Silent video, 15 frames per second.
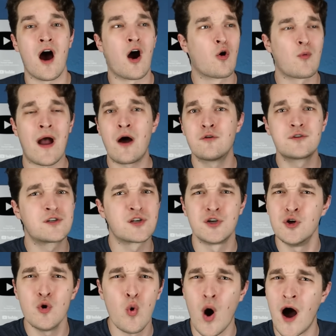around
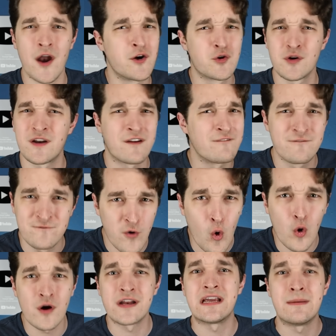
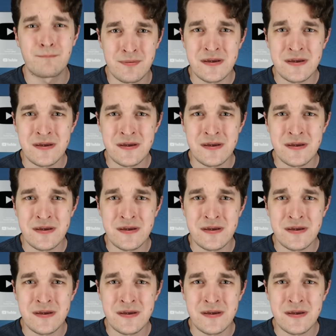240